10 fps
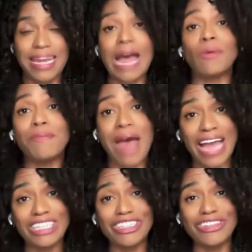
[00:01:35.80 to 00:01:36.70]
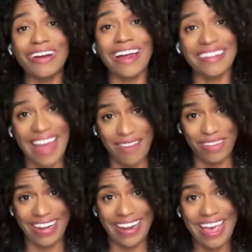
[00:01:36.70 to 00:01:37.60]
Now imagine you're
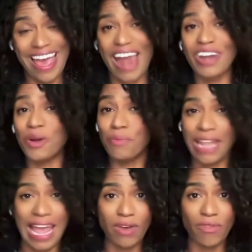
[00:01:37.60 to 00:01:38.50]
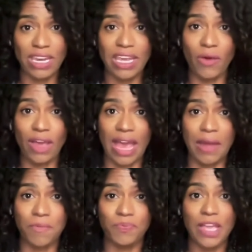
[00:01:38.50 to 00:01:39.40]
11 and you're playing a video
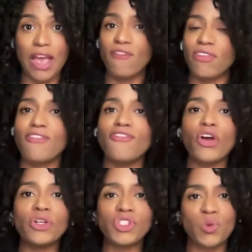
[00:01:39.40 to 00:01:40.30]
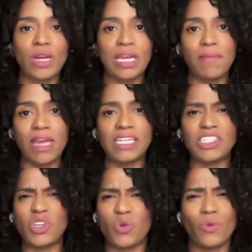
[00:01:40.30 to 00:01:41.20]
game. For the first 20
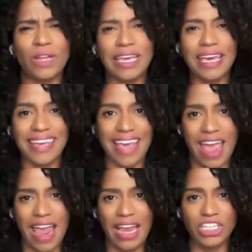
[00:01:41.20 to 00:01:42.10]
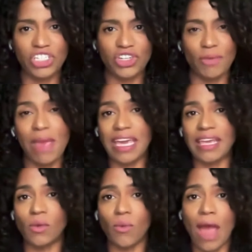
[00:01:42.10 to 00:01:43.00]
minutes, you're really engaged. You're
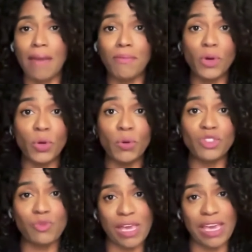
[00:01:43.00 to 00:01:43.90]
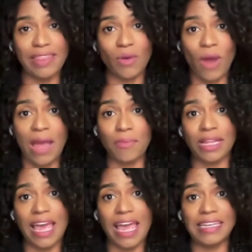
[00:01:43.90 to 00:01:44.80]
making the right moves, picking the right
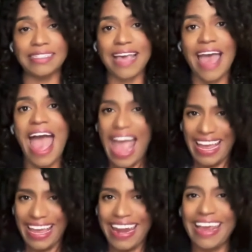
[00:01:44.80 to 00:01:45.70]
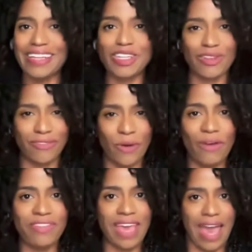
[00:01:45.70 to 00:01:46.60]
plays, and getting into the flow
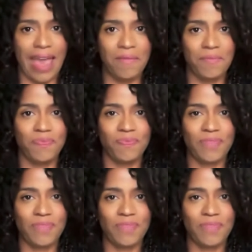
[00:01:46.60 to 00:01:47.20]
of the game.